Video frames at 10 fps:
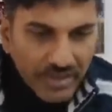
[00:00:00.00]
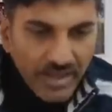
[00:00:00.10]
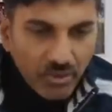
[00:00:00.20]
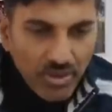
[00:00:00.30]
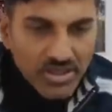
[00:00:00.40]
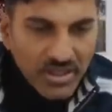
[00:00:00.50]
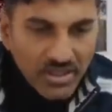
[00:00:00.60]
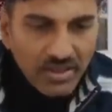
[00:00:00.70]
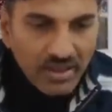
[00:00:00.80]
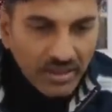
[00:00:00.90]
Ketu is
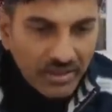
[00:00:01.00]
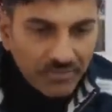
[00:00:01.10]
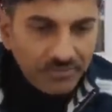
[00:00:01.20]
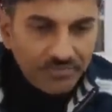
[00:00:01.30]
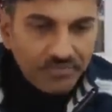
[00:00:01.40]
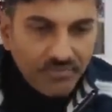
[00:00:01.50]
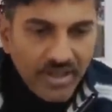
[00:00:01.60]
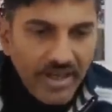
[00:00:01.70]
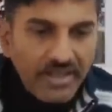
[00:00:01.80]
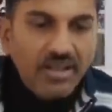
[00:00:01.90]
in
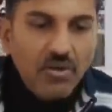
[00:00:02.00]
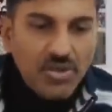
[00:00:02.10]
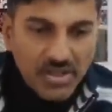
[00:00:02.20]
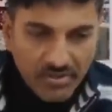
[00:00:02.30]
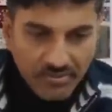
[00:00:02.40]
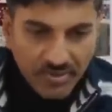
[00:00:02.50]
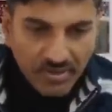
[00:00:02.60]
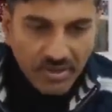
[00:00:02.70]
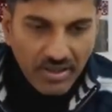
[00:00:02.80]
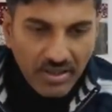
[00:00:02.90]
8th house
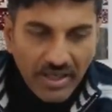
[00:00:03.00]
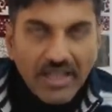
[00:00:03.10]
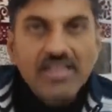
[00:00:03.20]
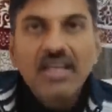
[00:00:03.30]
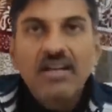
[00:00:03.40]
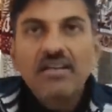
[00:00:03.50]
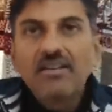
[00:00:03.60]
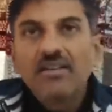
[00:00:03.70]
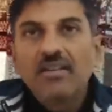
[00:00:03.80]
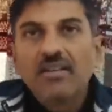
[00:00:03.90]
and
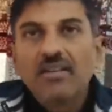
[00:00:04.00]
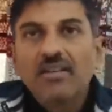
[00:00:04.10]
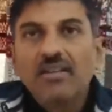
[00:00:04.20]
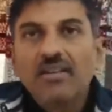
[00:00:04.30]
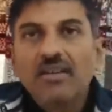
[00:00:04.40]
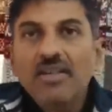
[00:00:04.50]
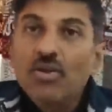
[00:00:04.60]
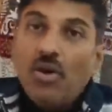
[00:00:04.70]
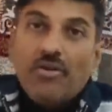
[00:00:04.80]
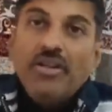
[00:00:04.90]
Saturn
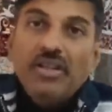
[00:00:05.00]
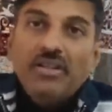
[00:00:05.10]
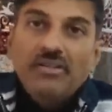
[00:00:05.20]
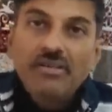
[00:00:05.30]
is already there.